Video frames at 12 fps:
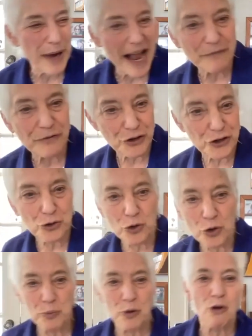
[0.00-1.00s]

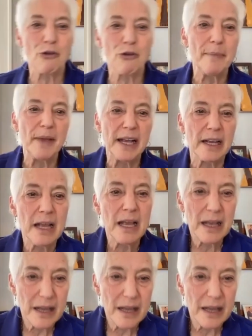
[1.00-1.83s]
after-school programming,